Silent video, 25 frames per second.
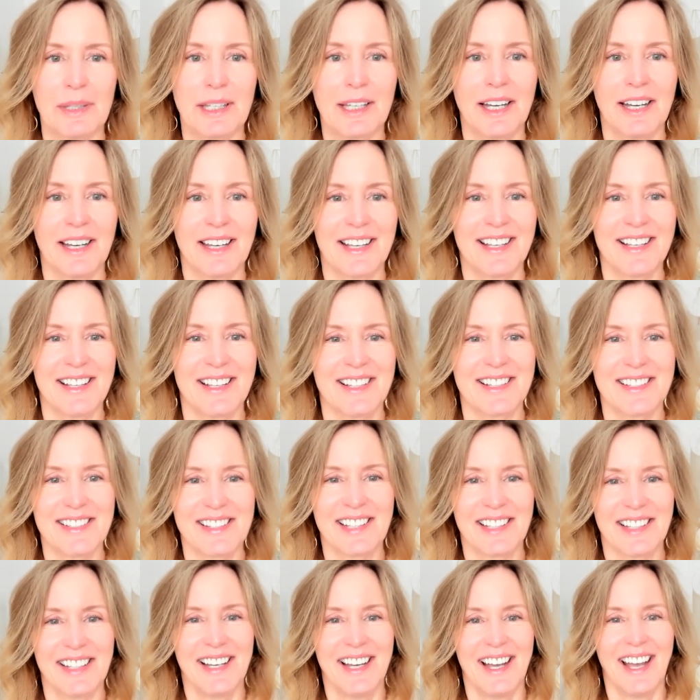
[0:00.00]

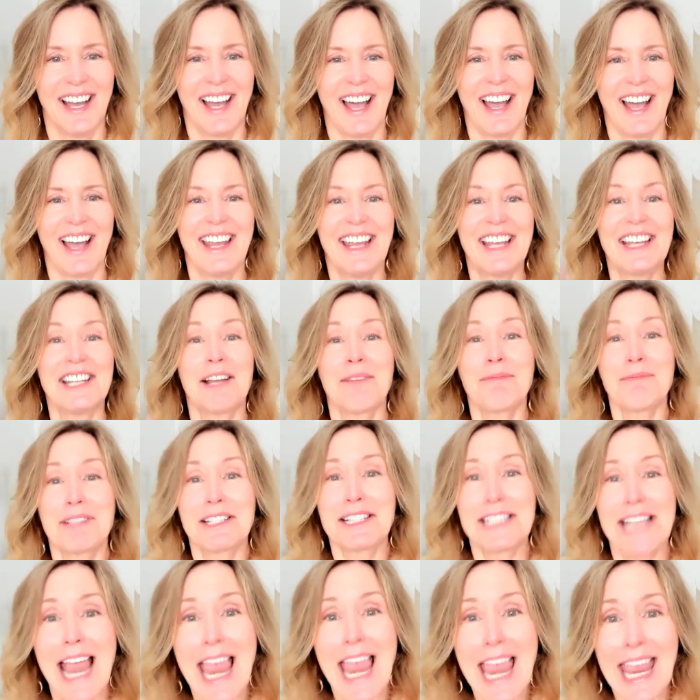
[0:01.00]
because I end up
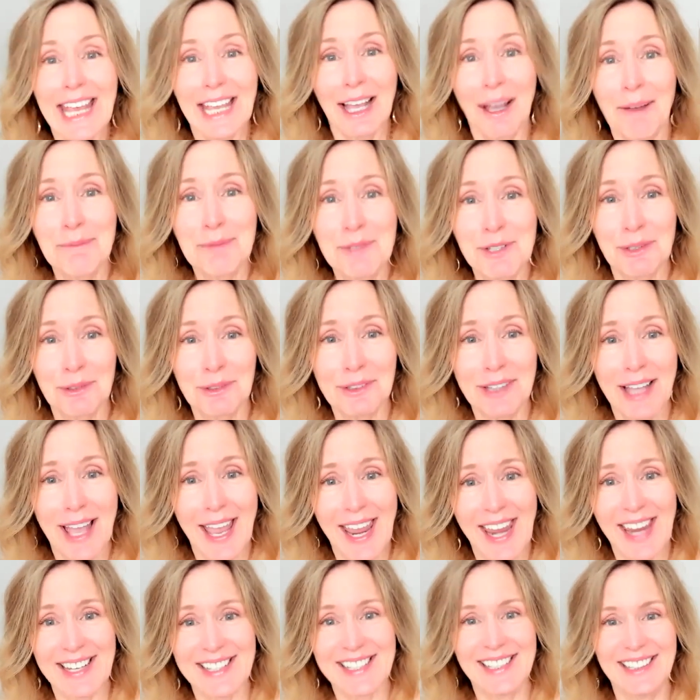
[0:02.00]
staying up too
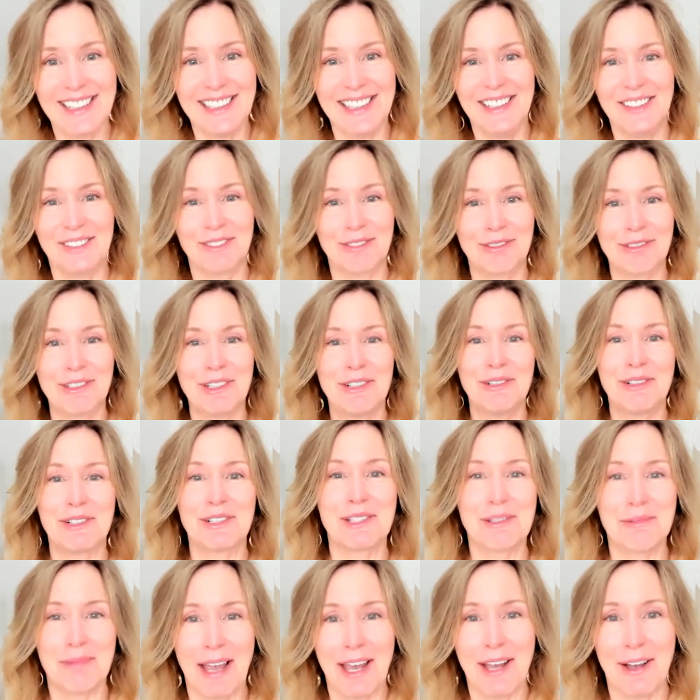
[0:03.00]
late and it
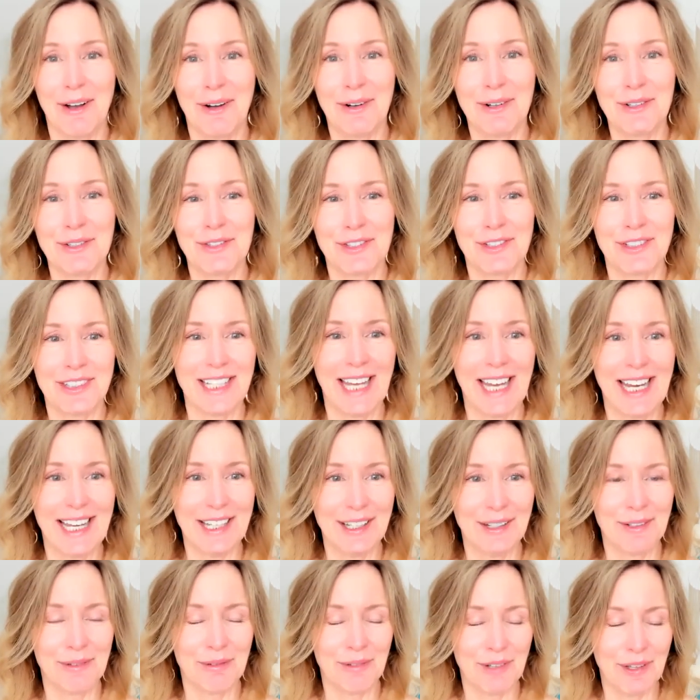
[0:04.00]
ruins my whole
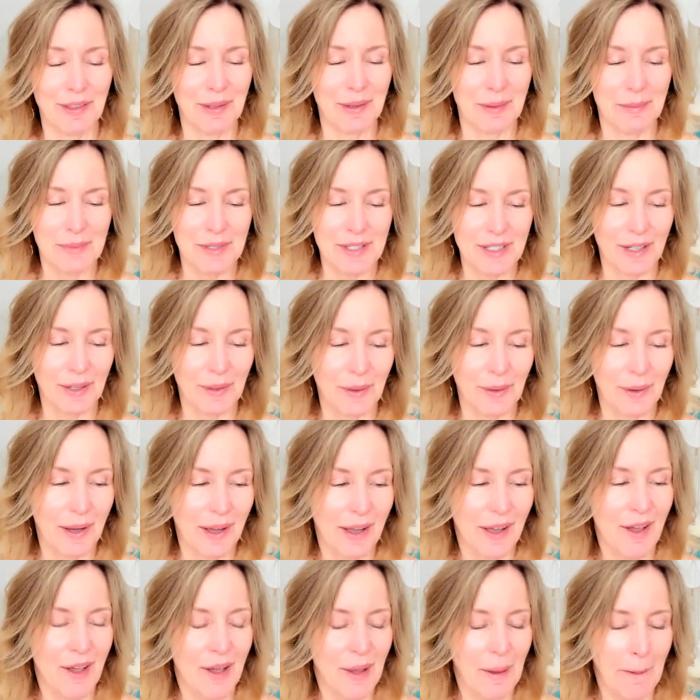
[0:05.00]
circadian rhythm. So,
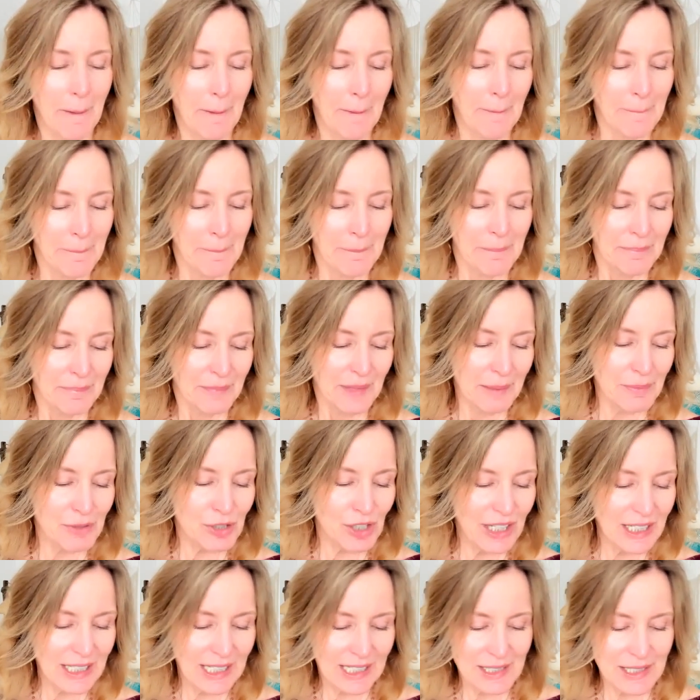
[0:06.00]
I'm
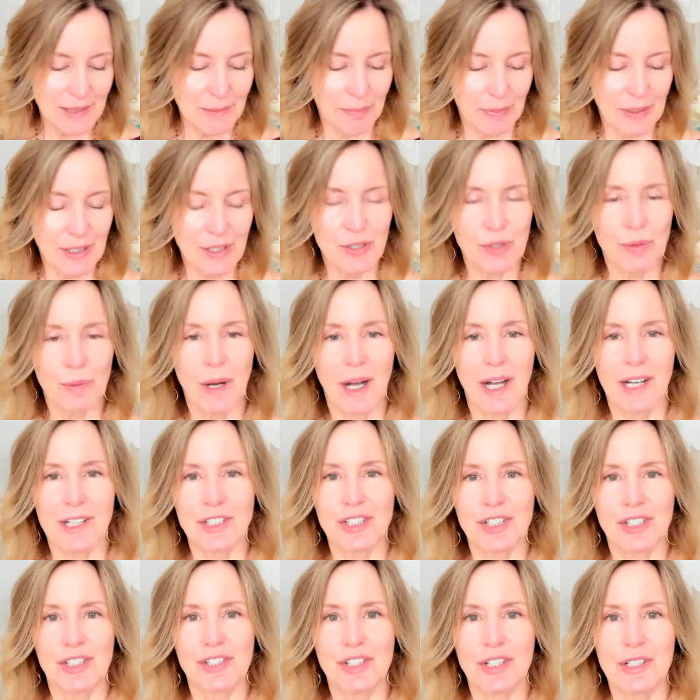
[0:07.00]
trying not to binge
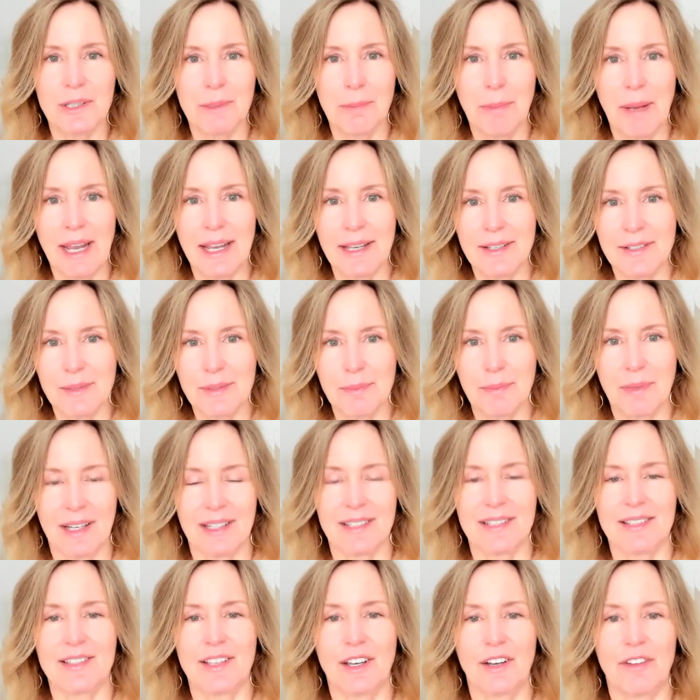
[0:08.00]
watch and just pace
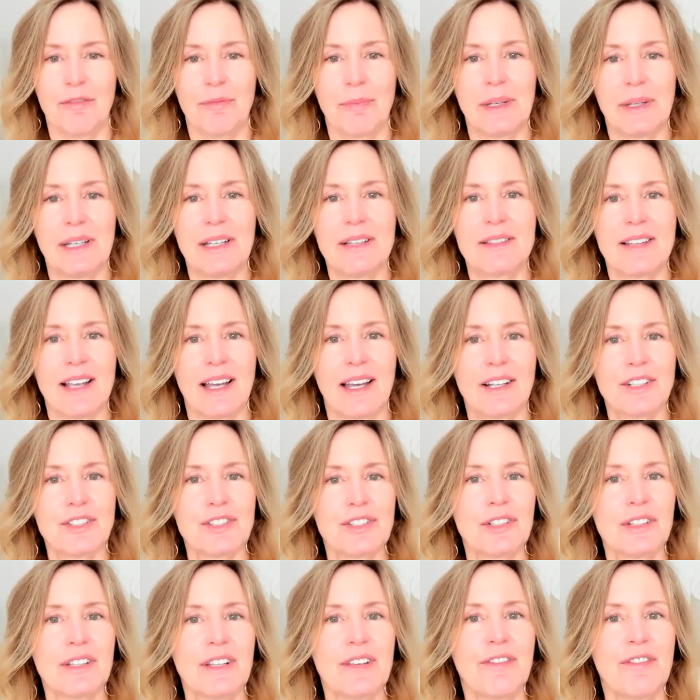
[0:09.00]
myself, but it's
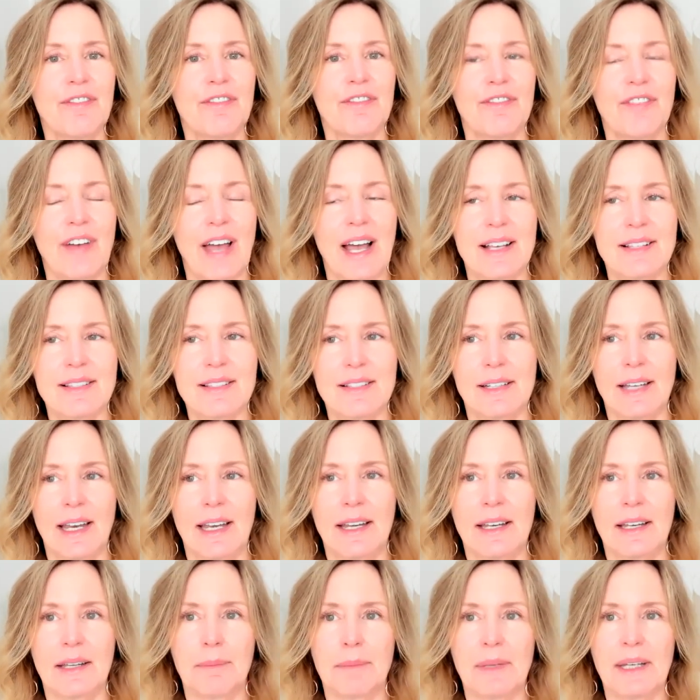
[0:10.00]
actually
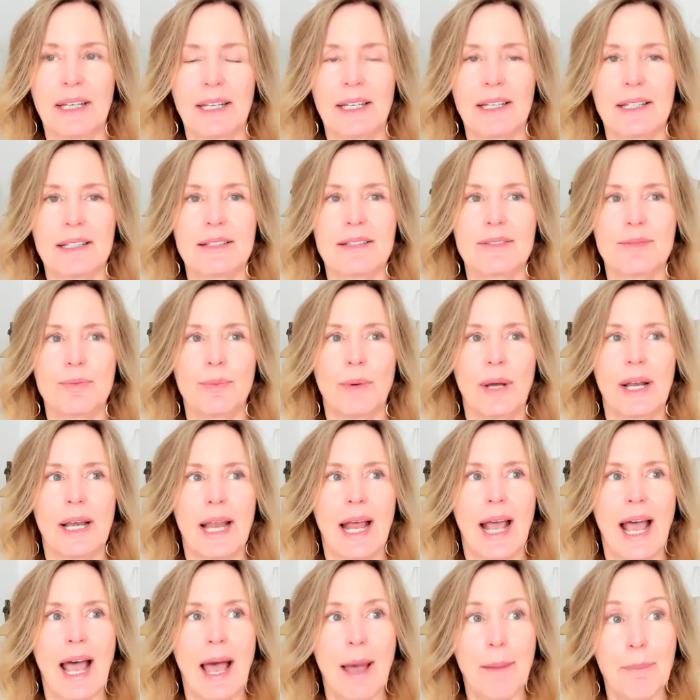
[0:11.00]
fascinating because what
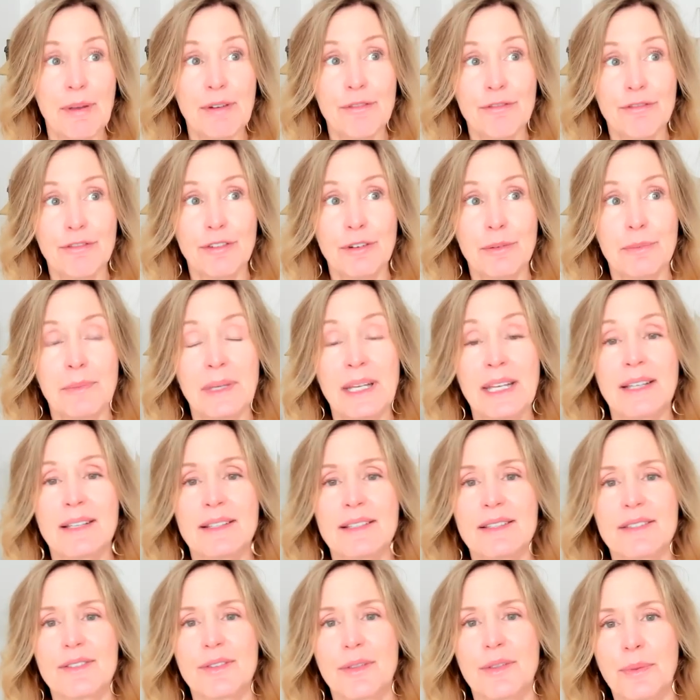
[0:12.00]
happened for me
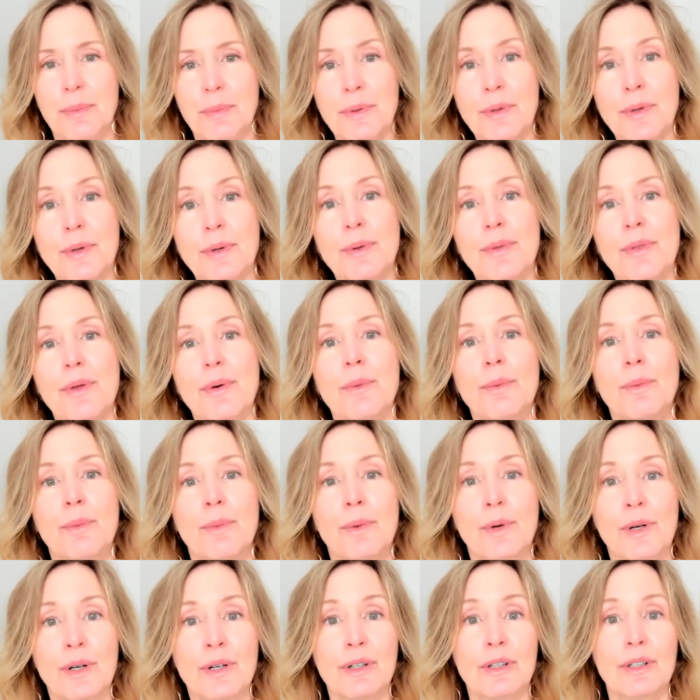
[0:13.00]
is through the
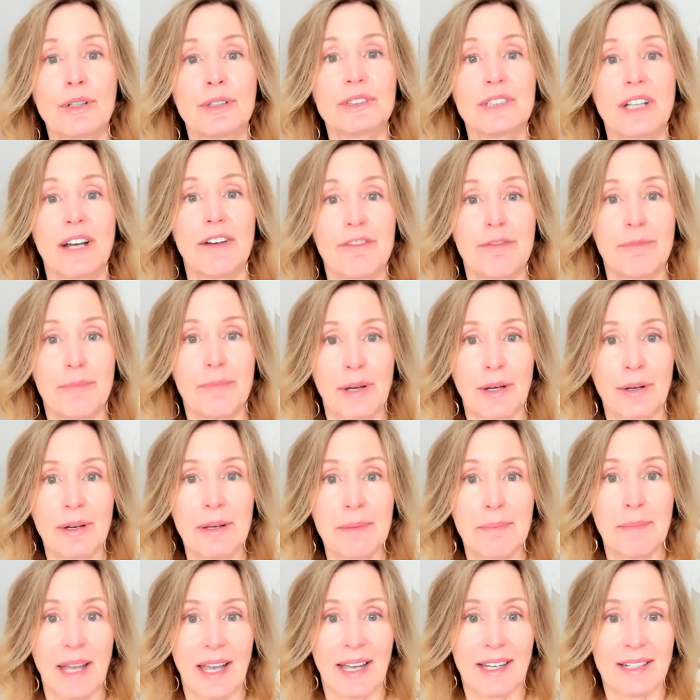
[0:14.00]
world of
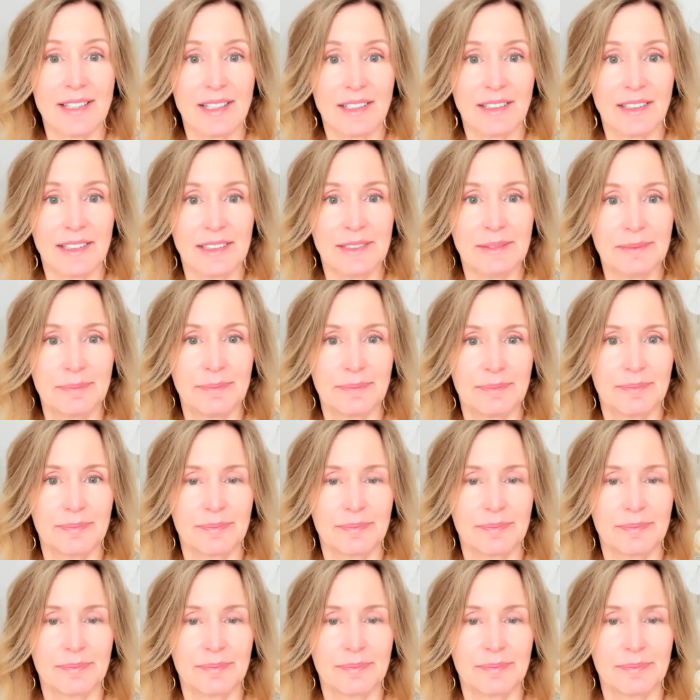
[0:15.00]
Mary Magdalene,